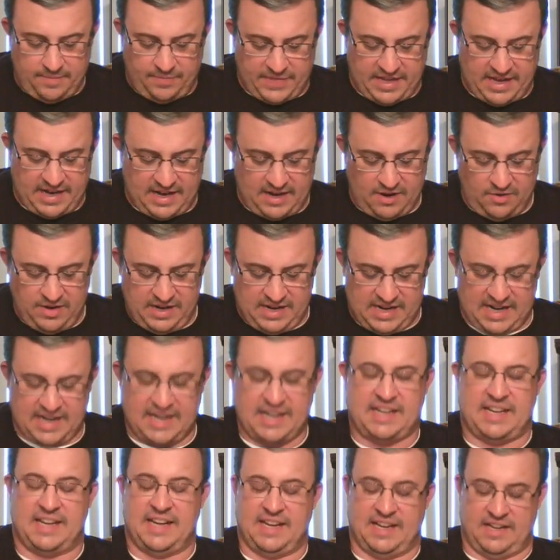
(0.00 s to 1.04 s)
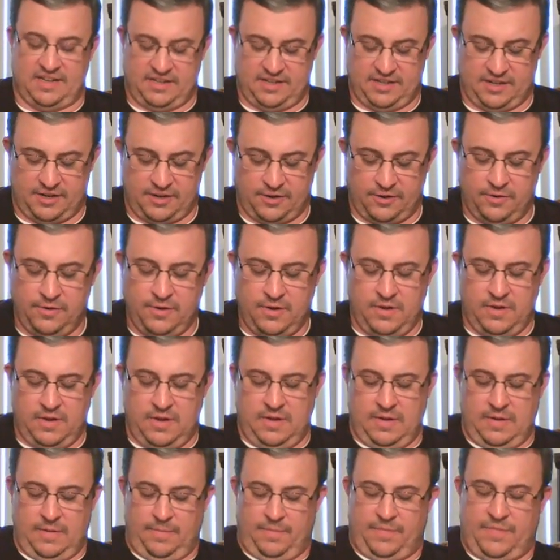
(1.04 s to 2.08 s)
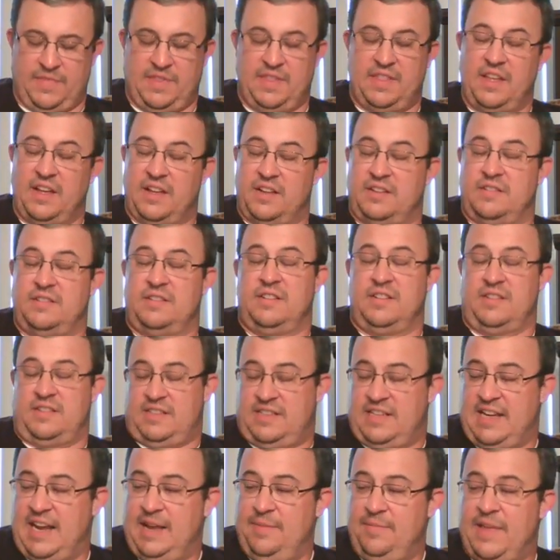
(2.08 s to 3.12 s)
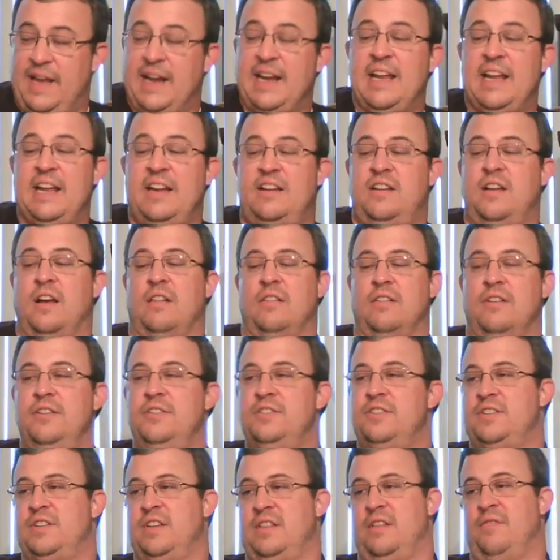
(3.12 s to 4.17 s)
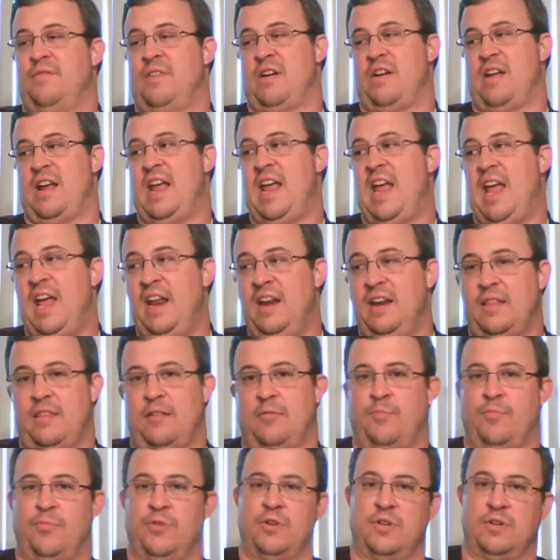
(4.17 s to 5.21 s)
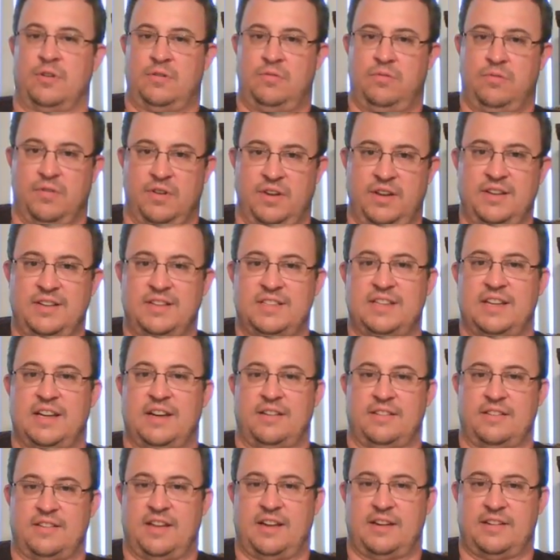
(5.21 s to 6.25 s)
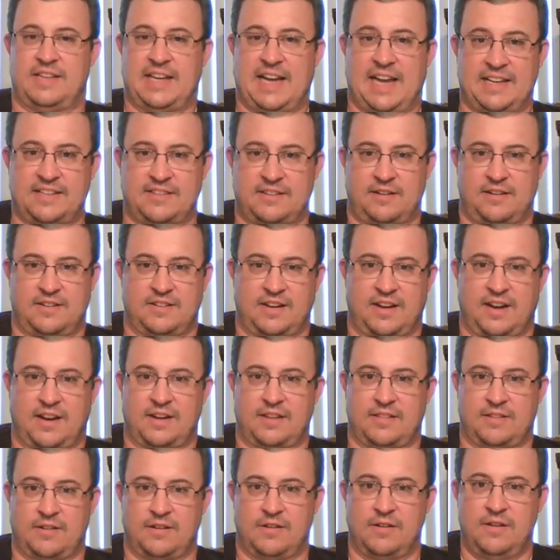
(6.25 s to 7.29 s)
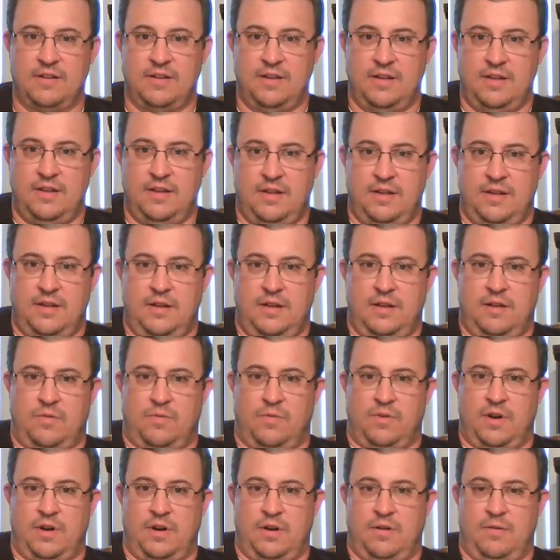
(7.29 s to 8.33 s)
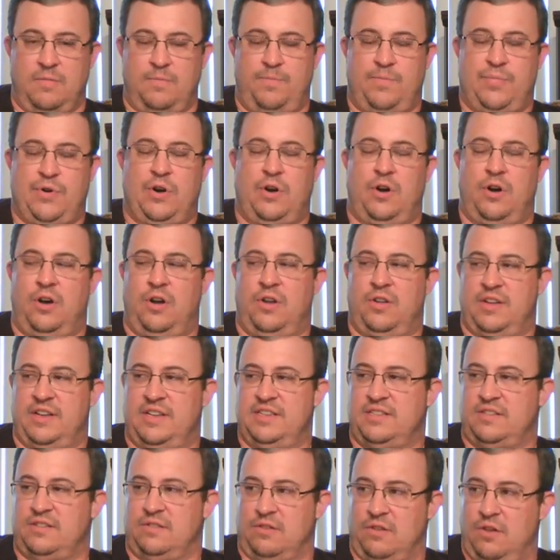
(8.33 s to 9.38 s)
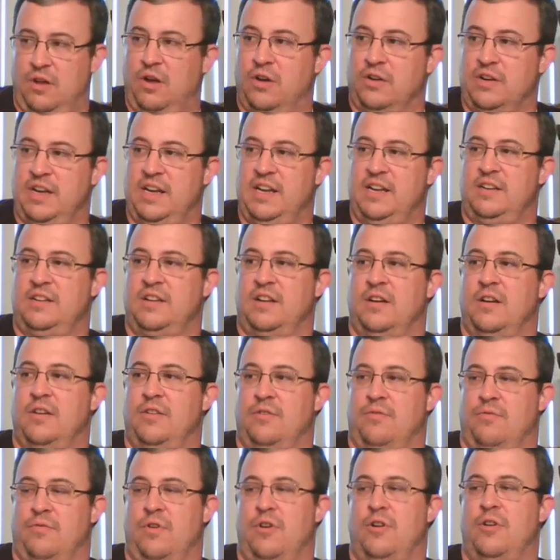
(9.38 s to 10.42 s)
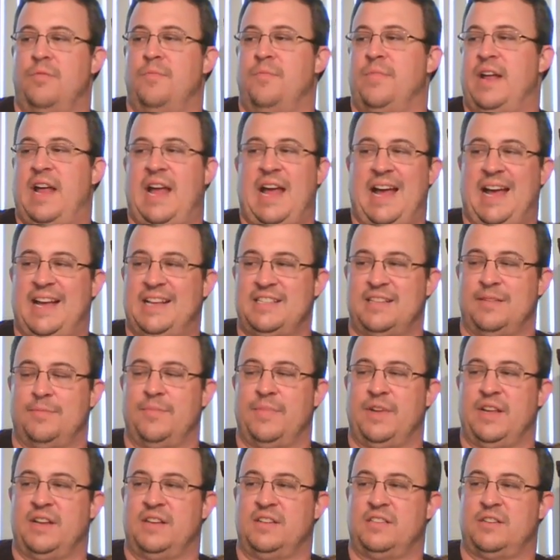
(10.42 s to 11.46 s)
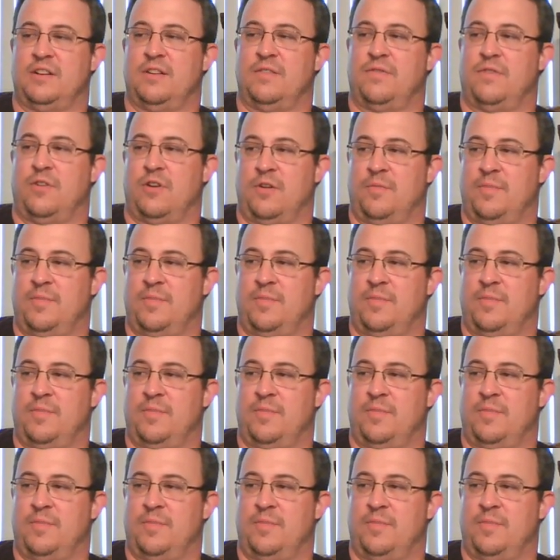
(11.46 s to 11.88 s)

And there we kind of get to the same thing he alludes to at the very end of the book, where you can see all that ties it all together, where Paul is longing to go to Rome, but hasn't been so far.